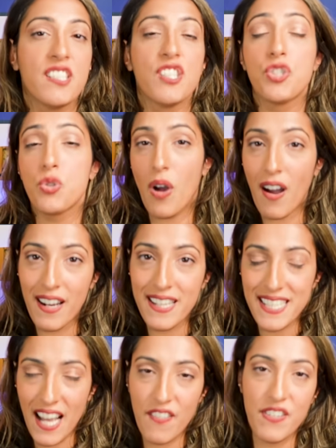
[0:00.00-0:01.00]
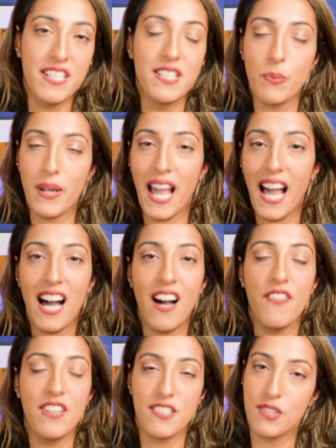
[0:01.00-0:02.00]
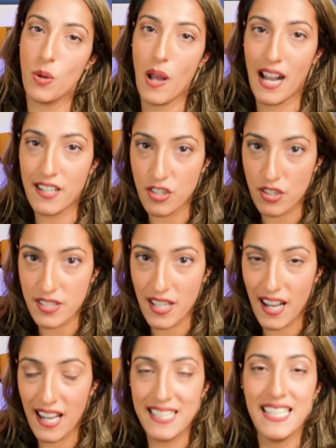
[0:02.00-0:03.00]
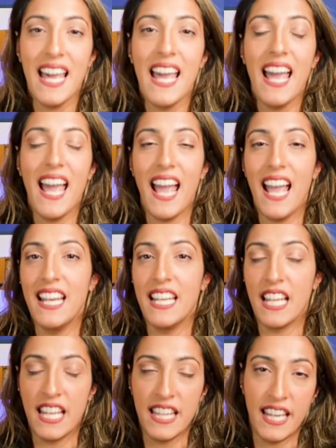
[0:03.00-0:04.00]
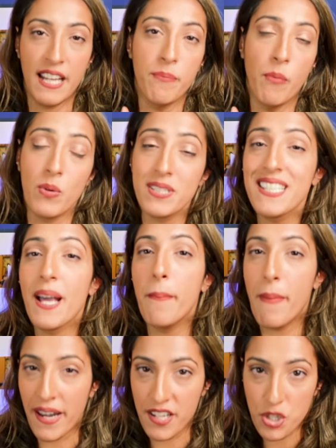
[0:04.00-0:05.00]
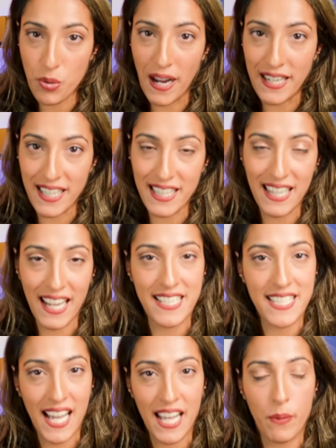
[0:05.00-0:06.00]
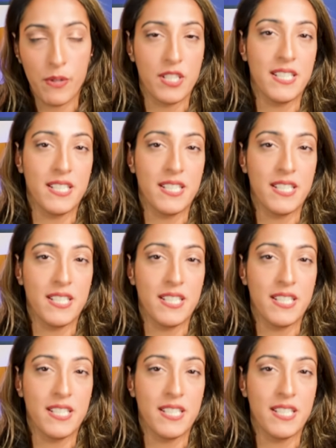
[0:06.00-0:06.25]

The strongest evidence we have is through exercise and eating mostly a Mediterranean-like diet, which